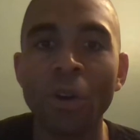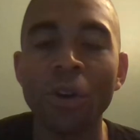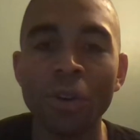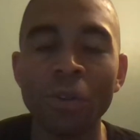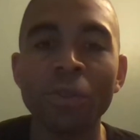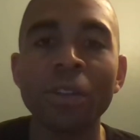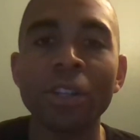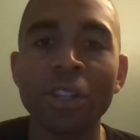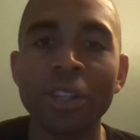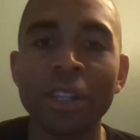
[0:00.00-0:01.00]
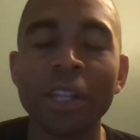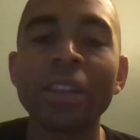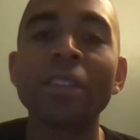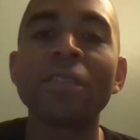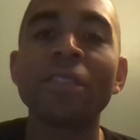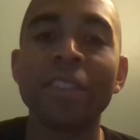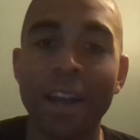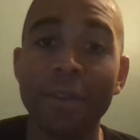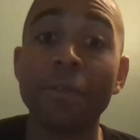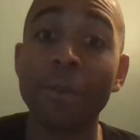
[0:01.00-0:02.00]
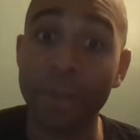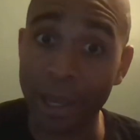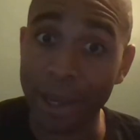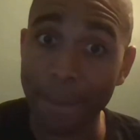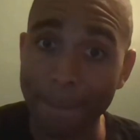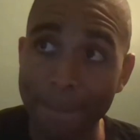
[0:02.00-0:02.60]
holy shit, this is not for me.